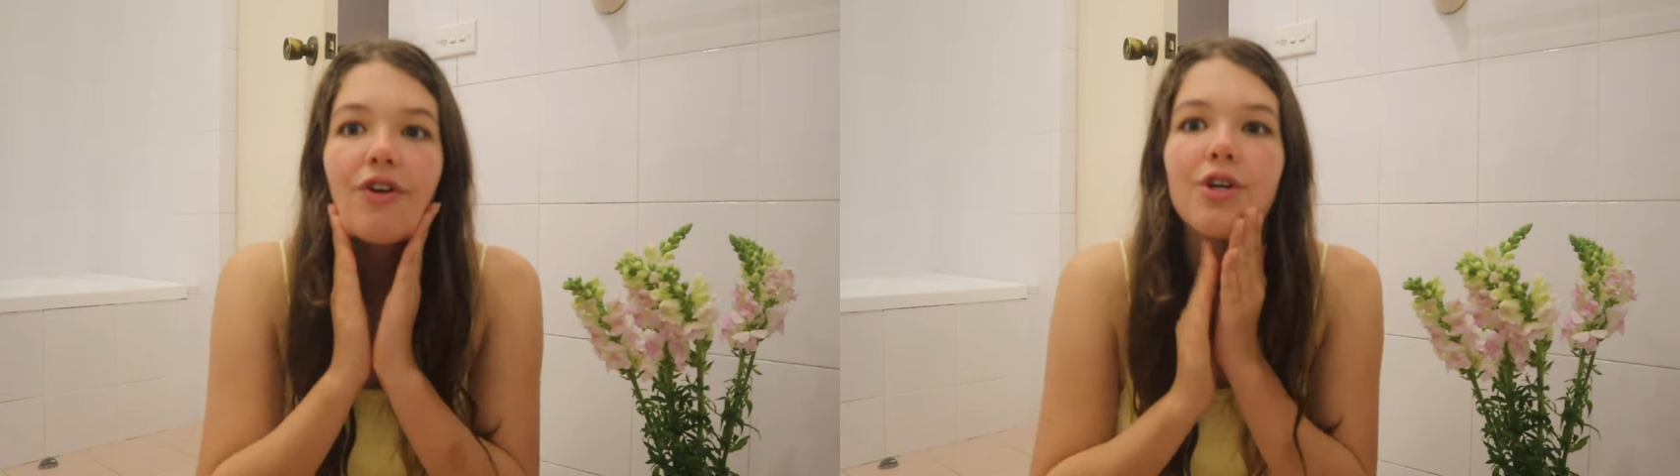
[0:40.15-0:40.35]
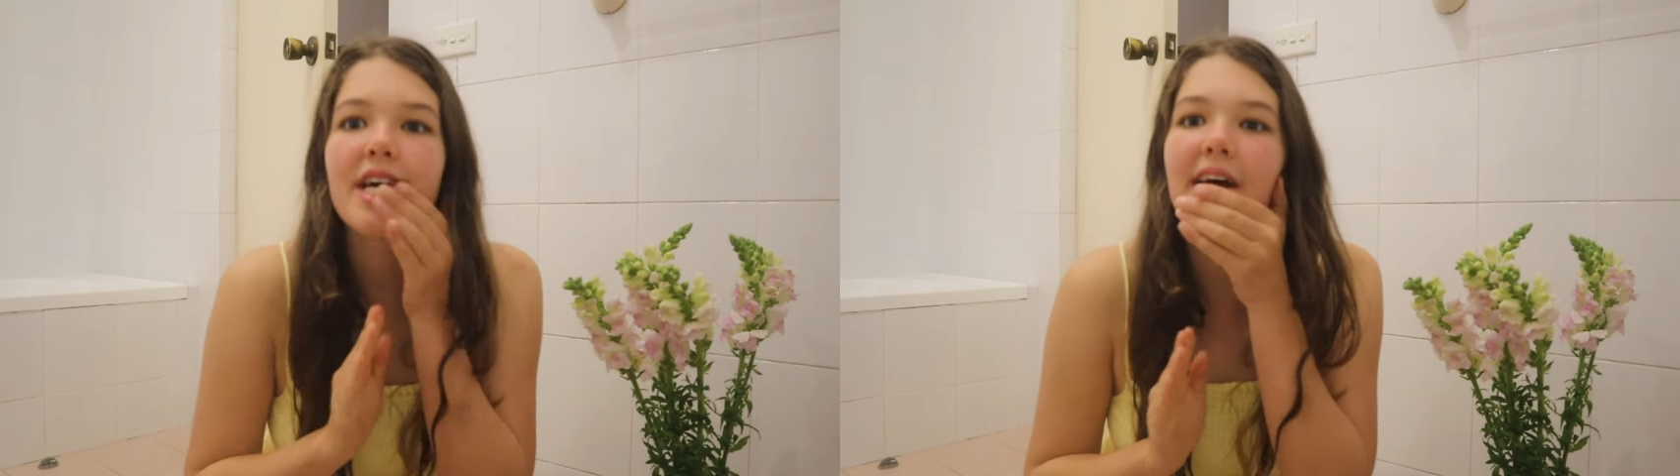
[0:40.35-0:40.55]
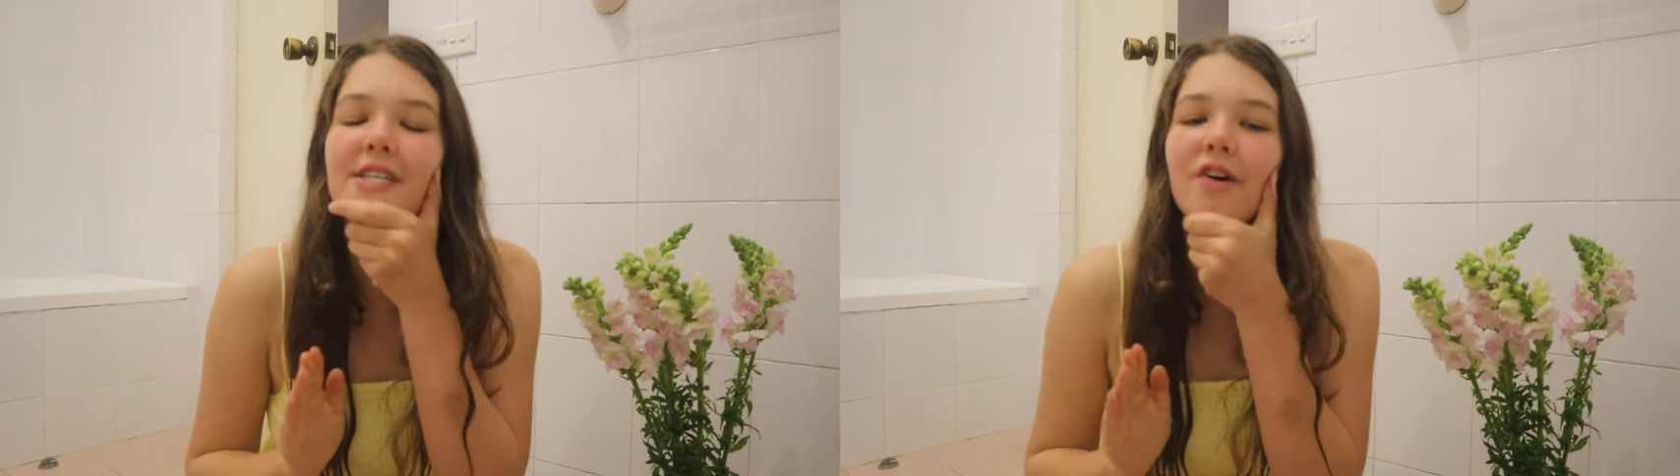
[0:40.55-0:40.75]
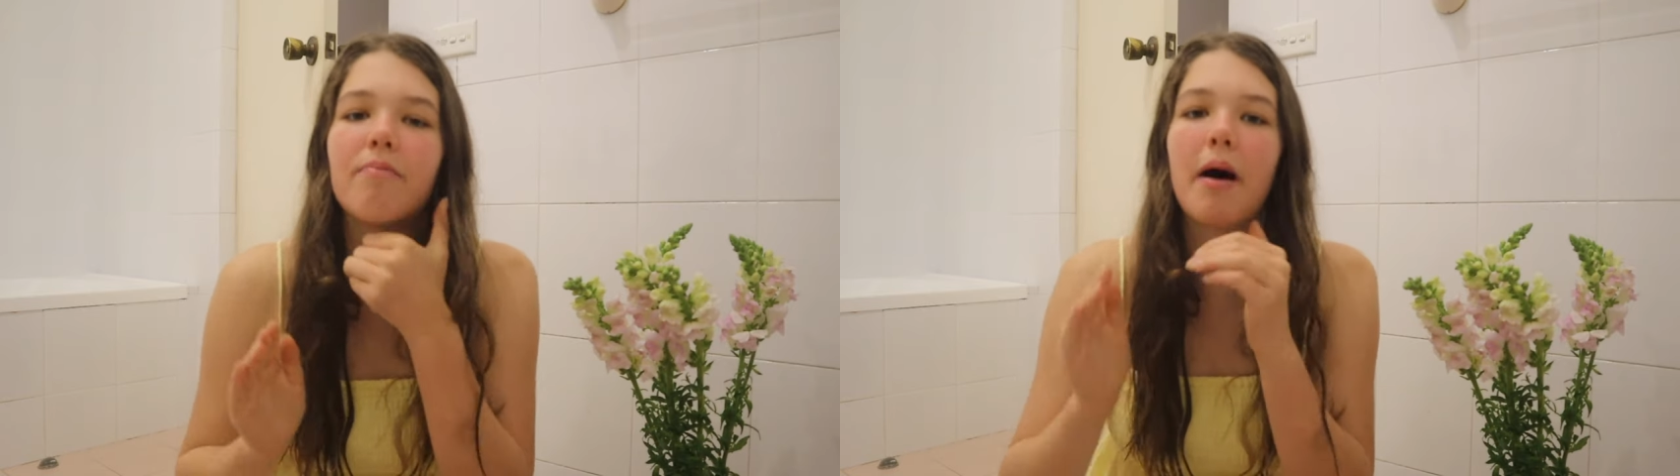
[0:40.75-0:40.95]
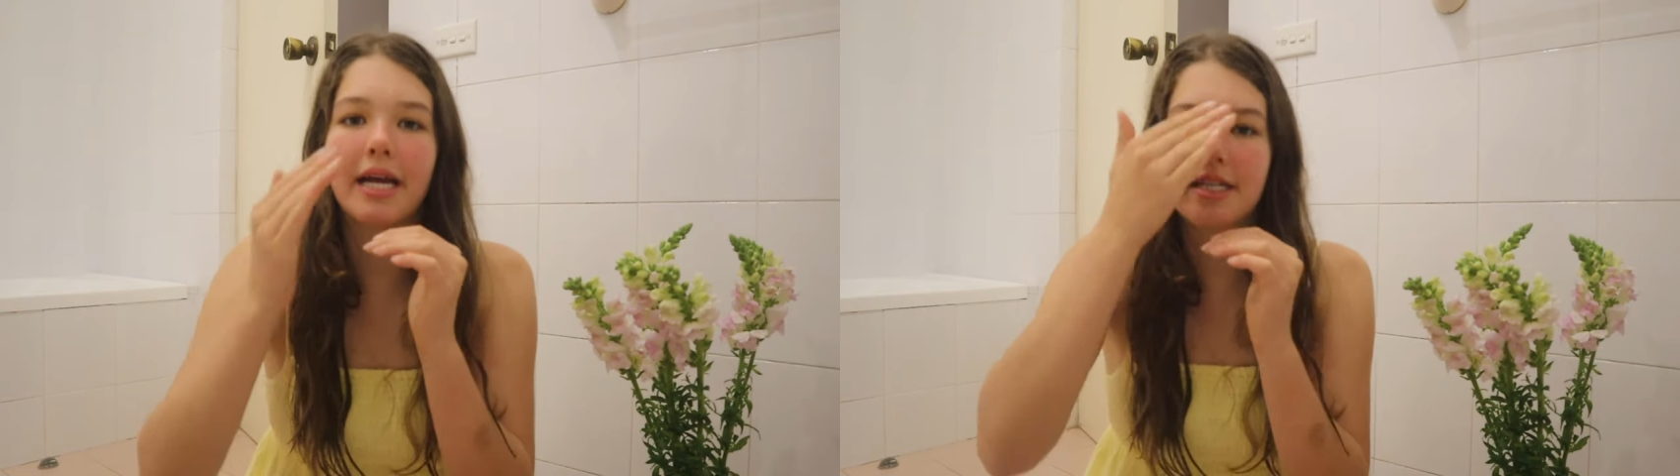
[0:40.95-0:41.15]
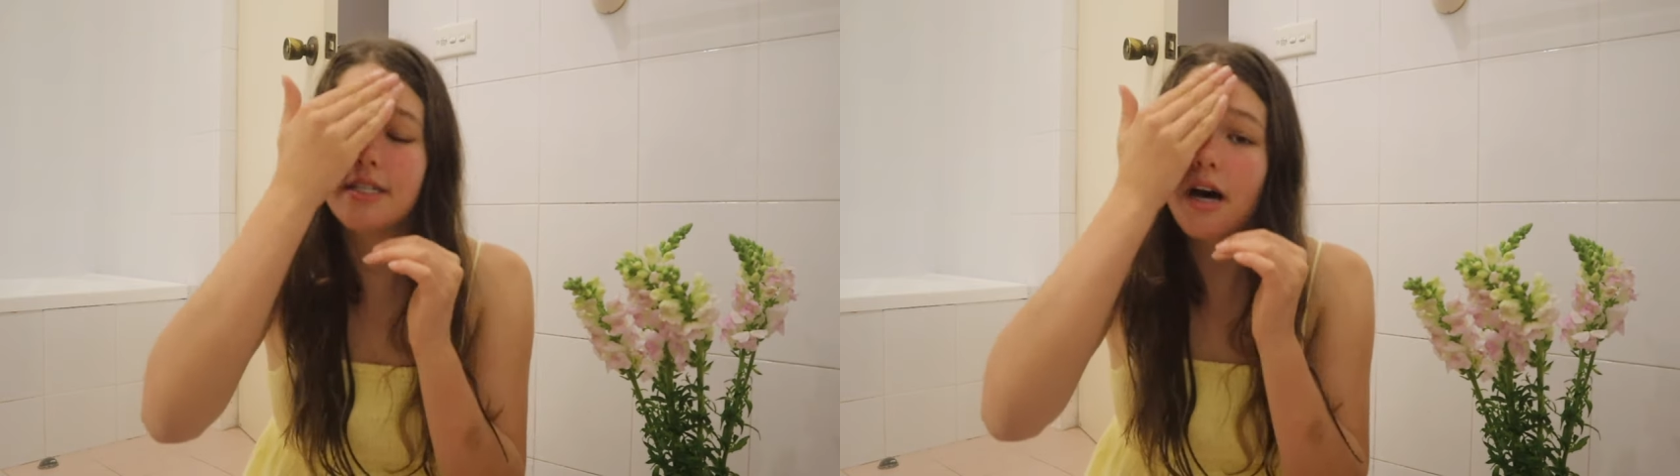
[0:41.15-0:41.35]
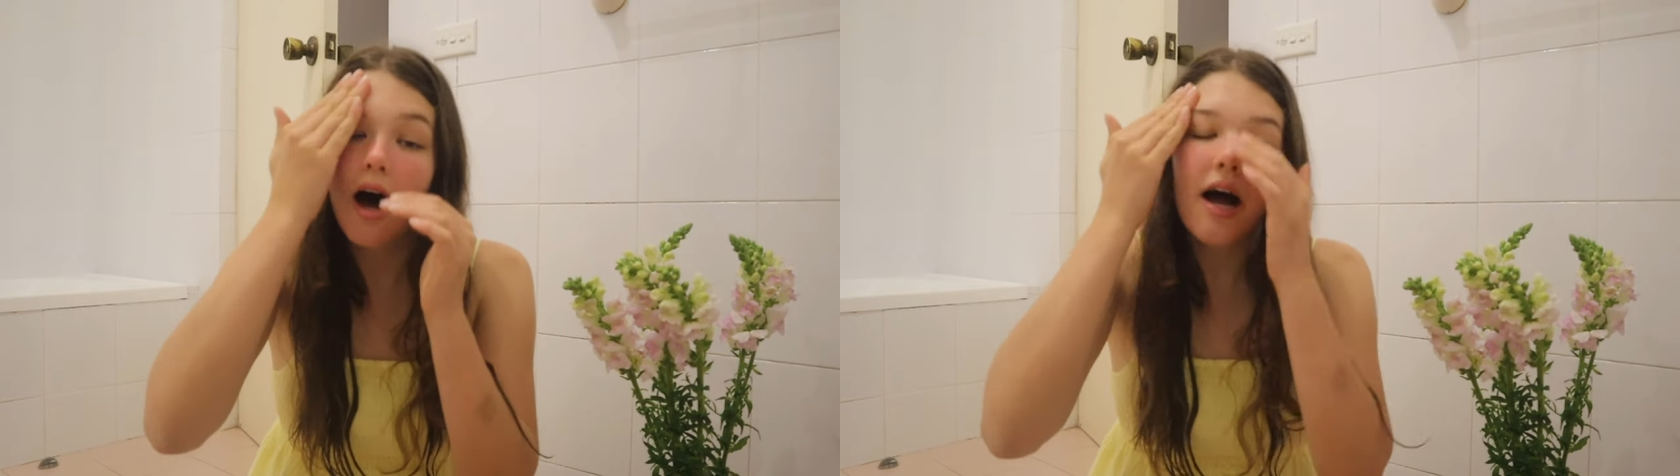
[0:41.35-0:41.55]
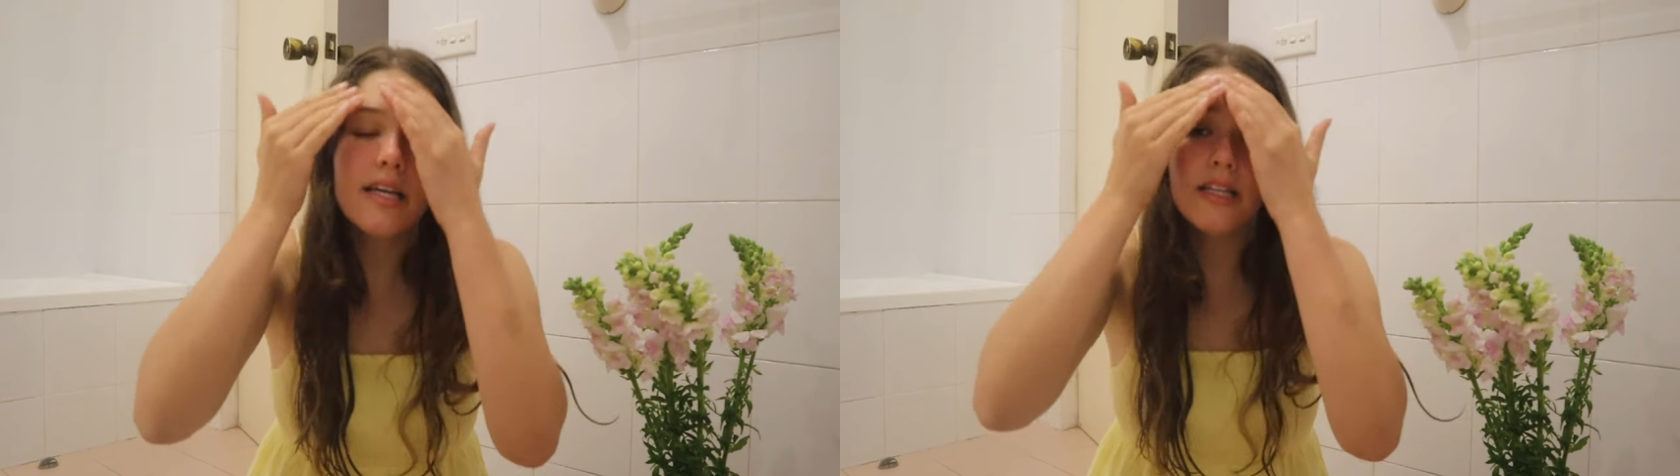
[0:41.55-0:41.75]
few days of my
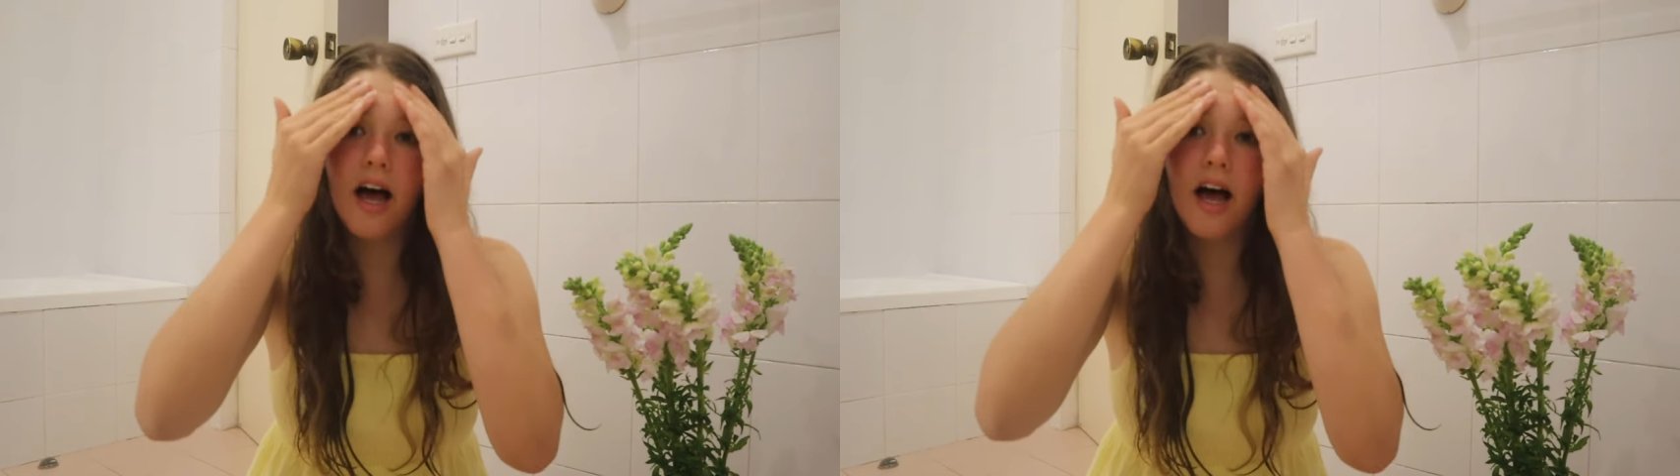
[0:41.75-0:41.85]
entire